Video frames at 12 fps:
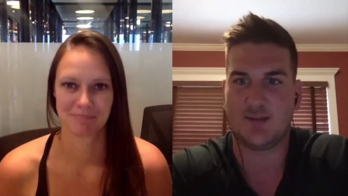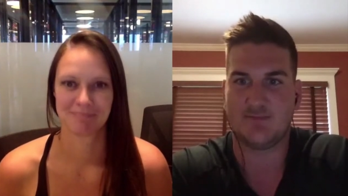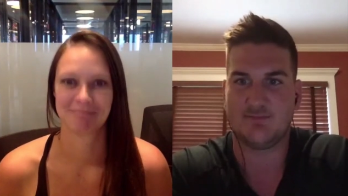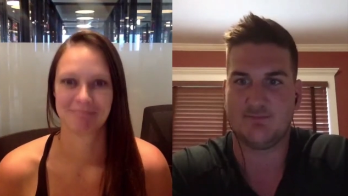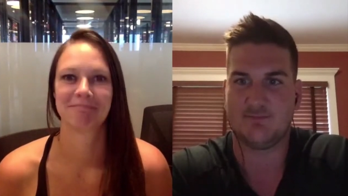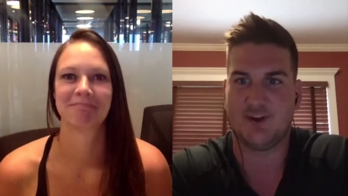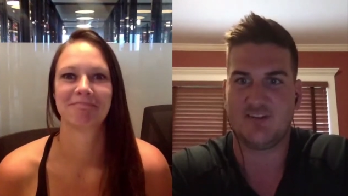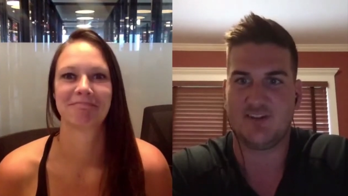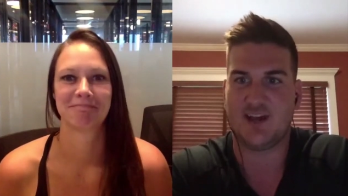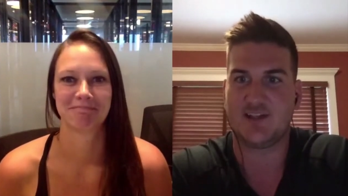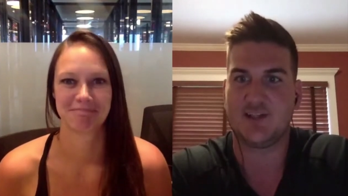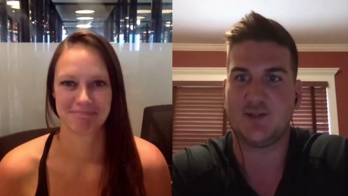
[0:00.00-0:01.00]
Speaker 1: my my
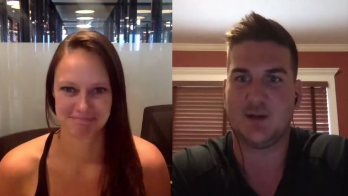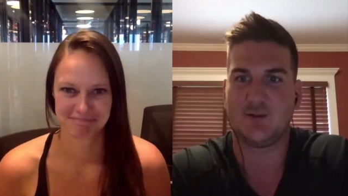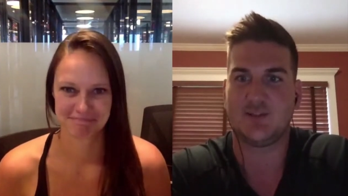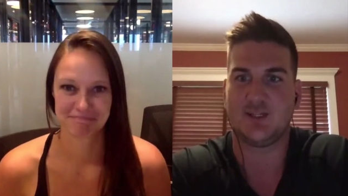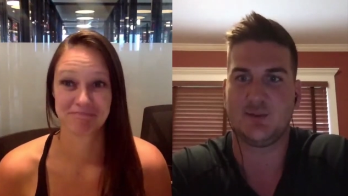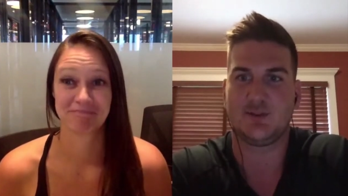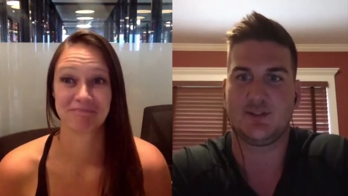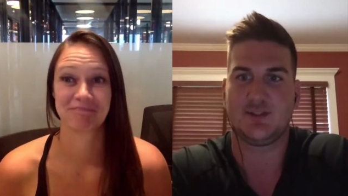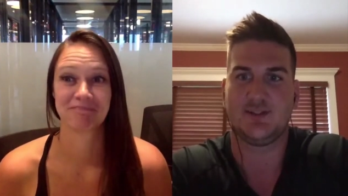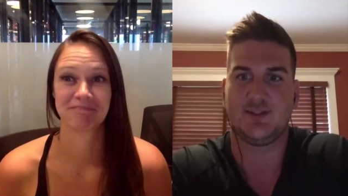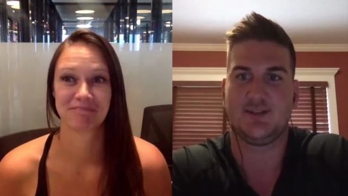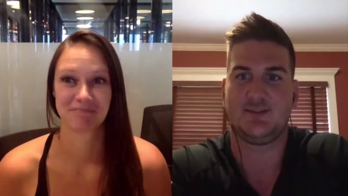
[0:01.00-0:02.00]
value, I was able
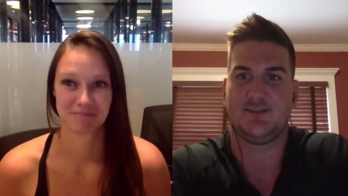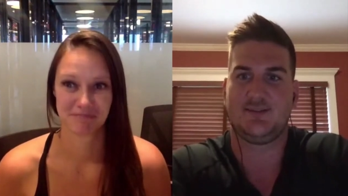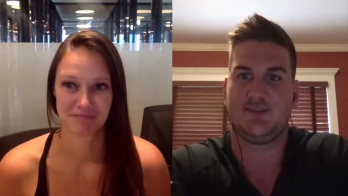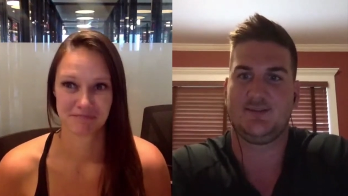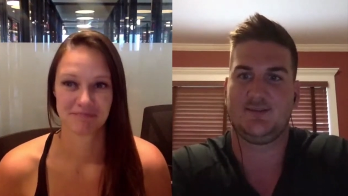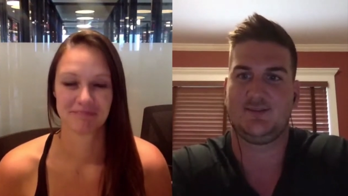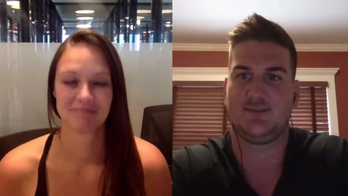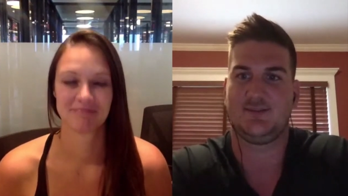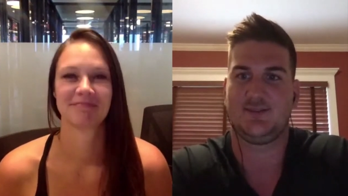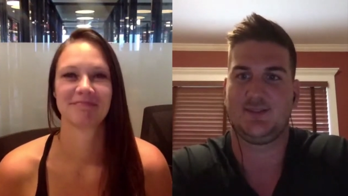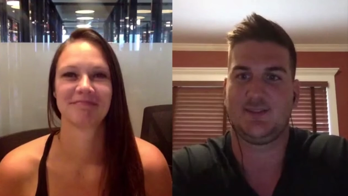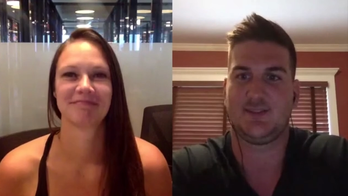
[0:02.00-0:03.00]
to
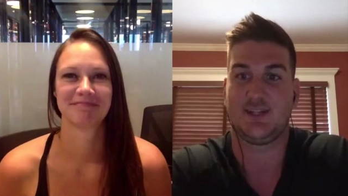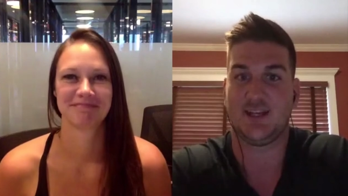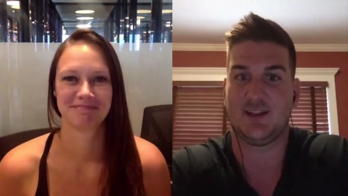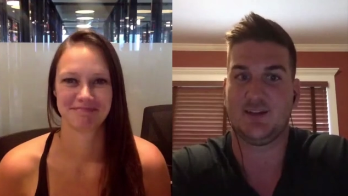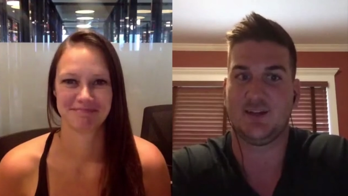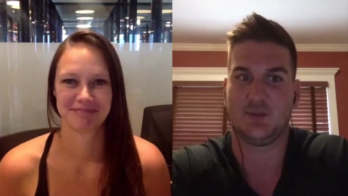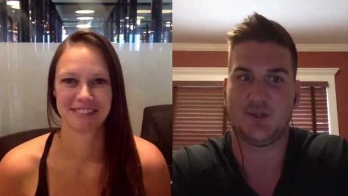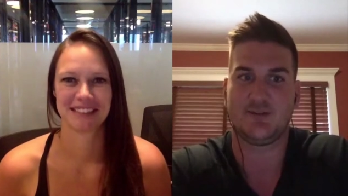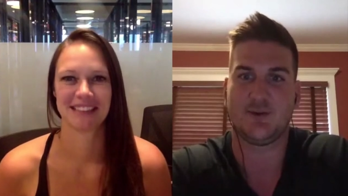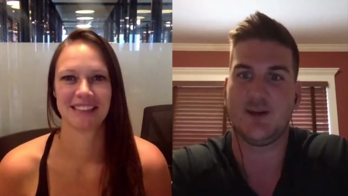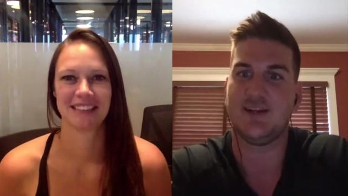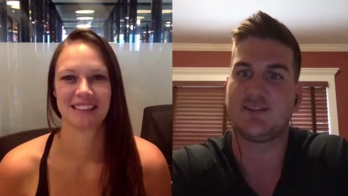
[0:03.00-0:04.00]
to get a little bit of a
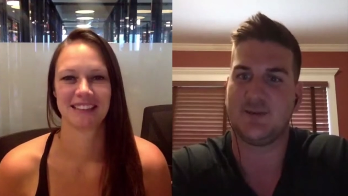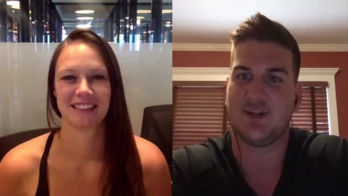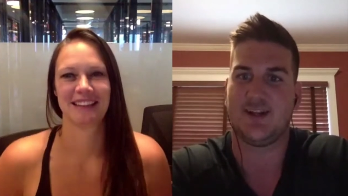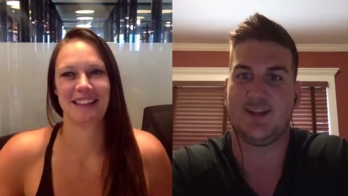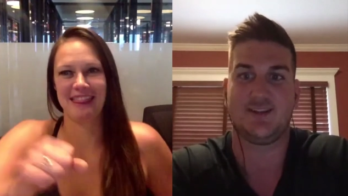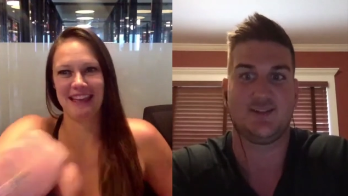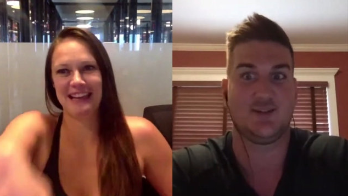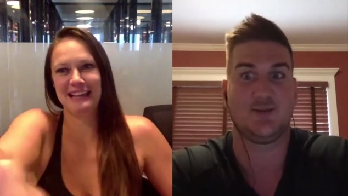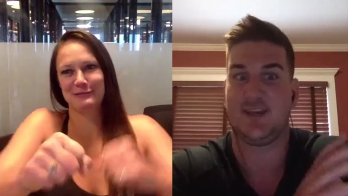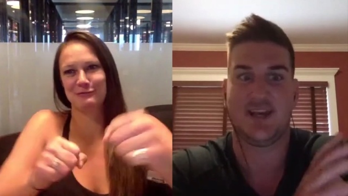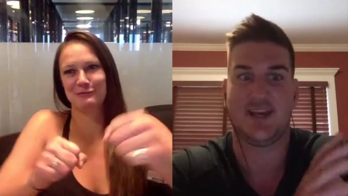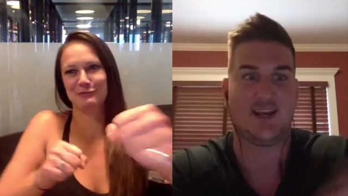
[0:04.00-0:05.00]
raise coming out of this. So
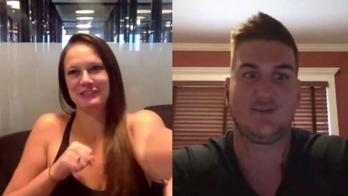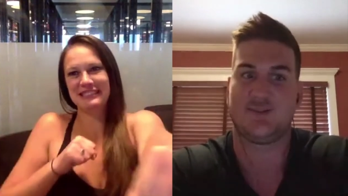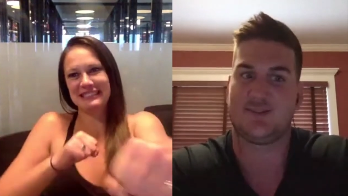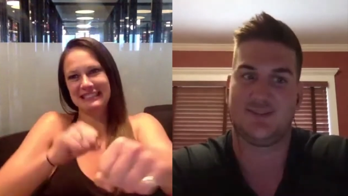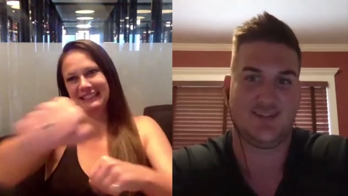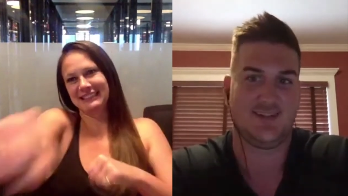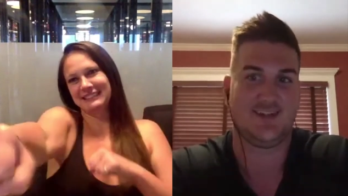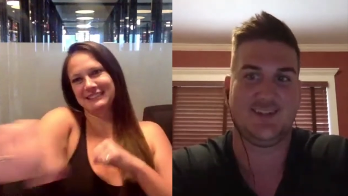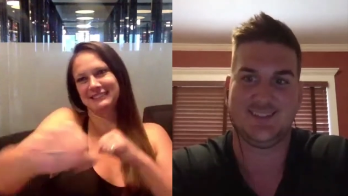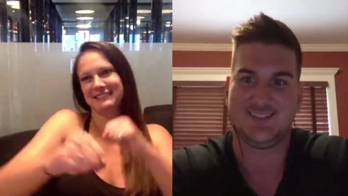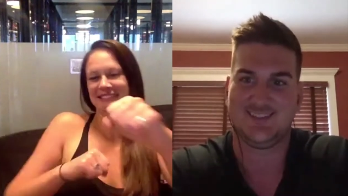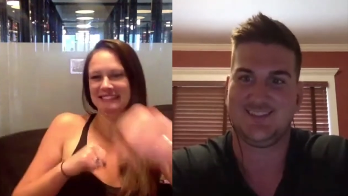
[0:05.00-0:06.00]
That's yeah, it's
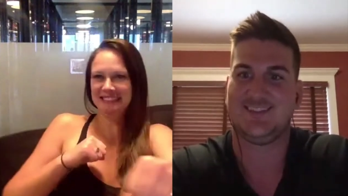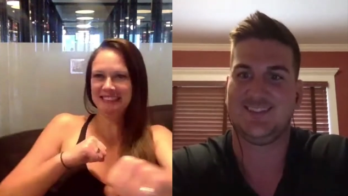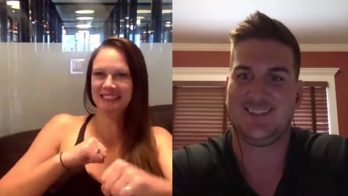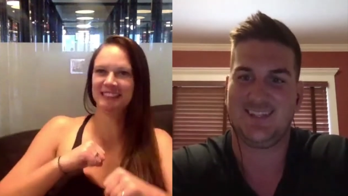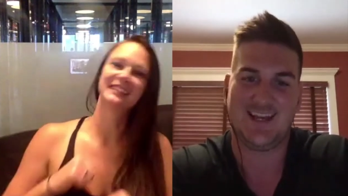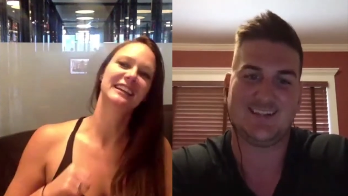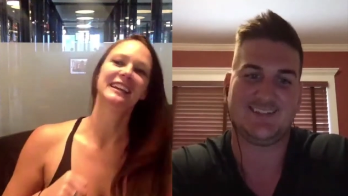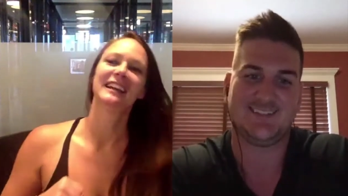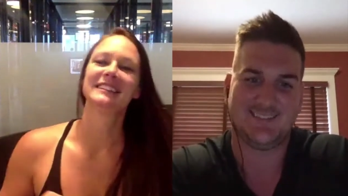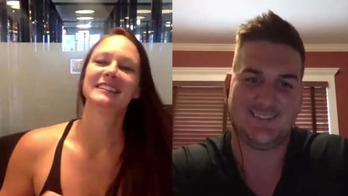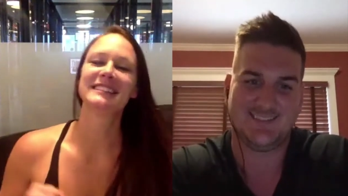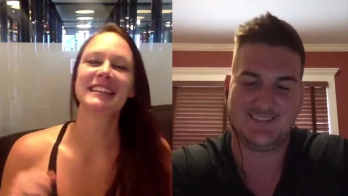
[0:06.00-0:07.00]
Speaker 2: right. yeah.
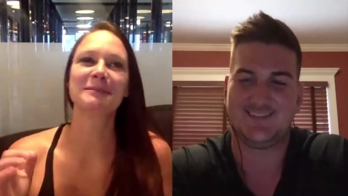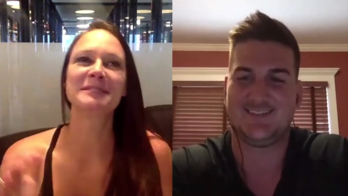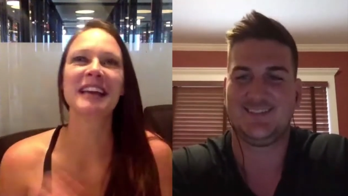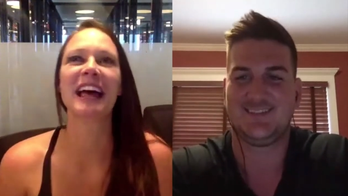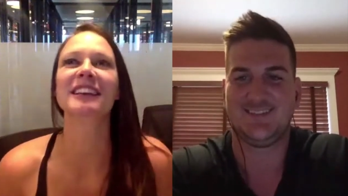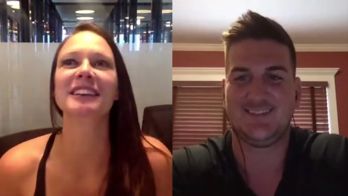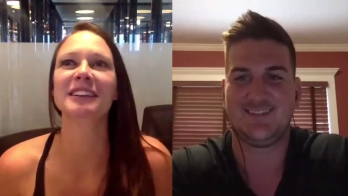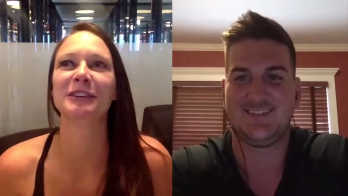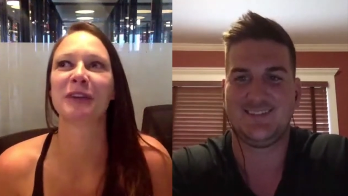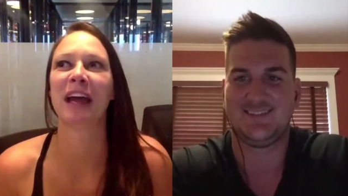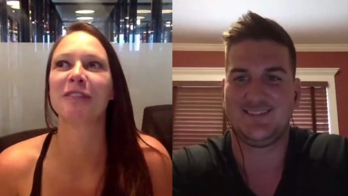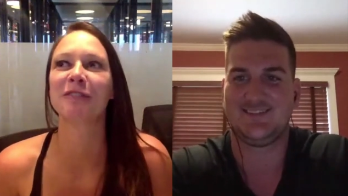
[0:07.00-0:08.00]
See, I'm telling
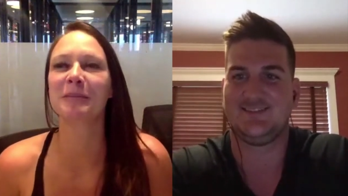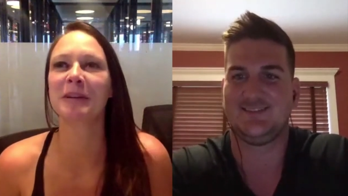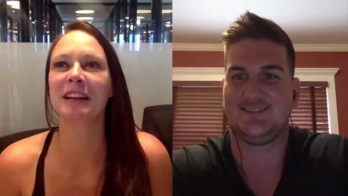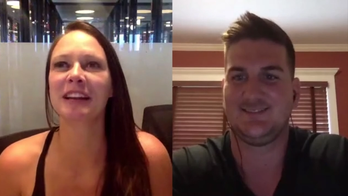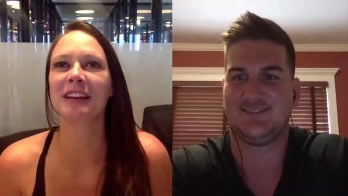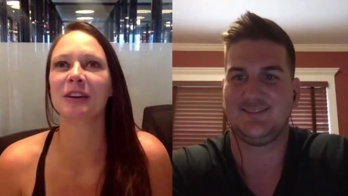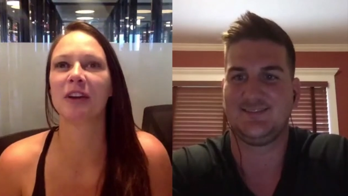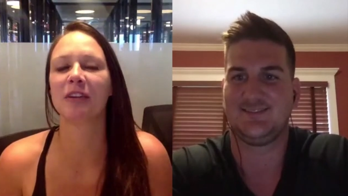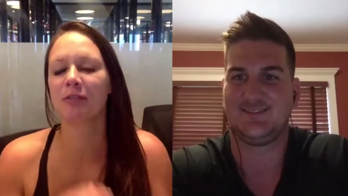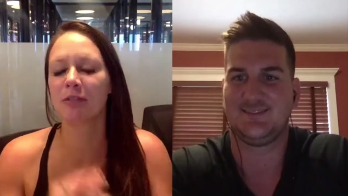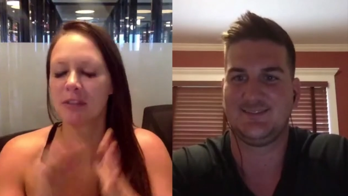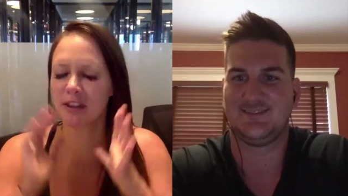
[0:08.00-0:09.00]
you, everybody,
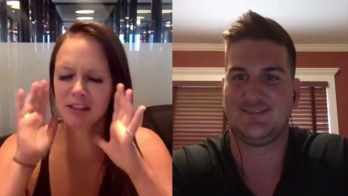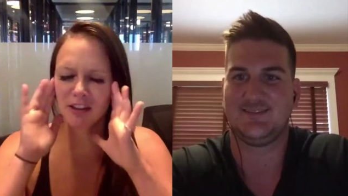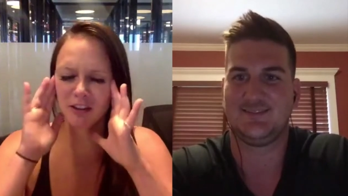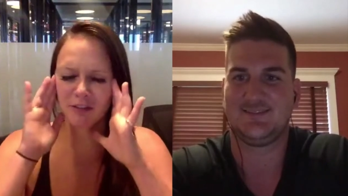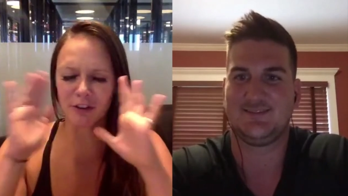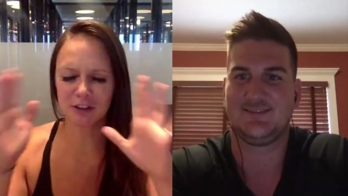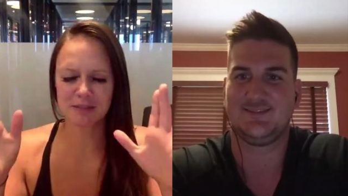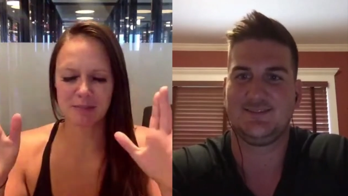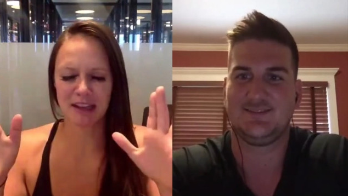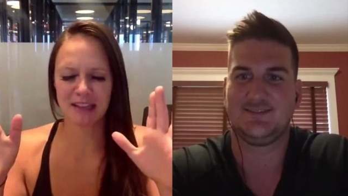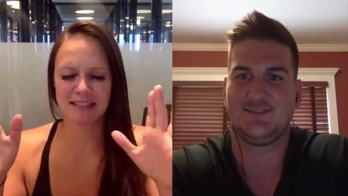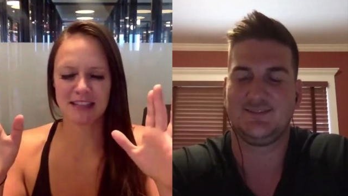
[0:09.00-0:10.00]
uh, their first
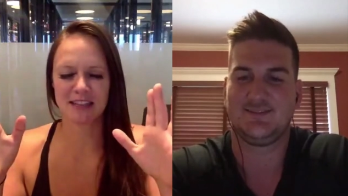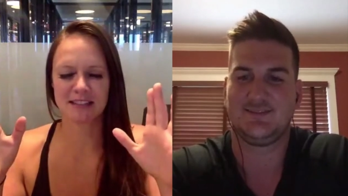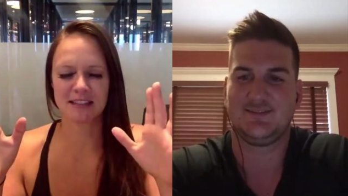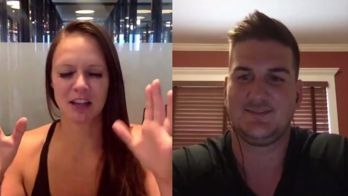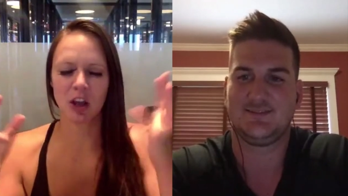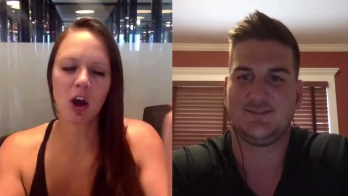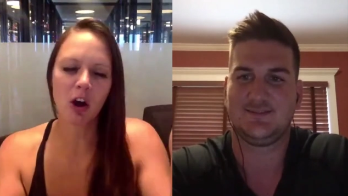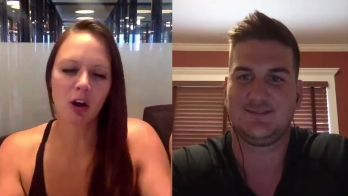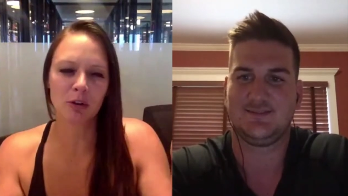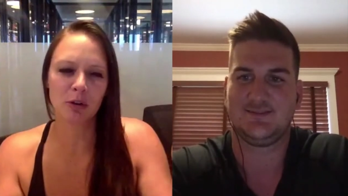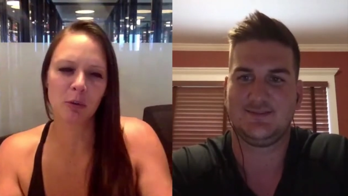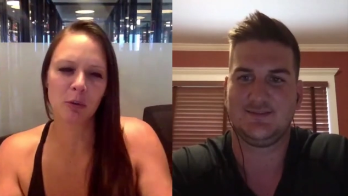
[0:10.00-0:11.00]
mindset is like, oh,
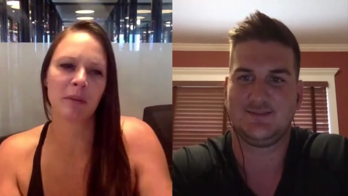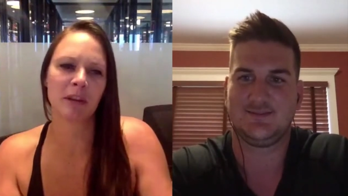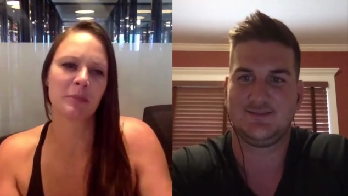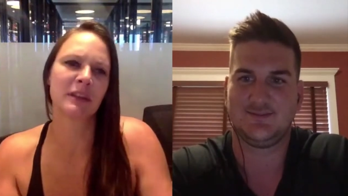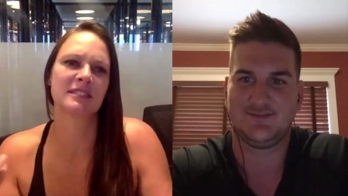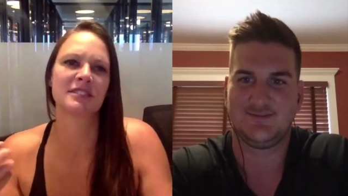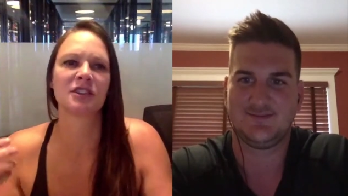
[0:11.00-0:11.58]
you want me to be a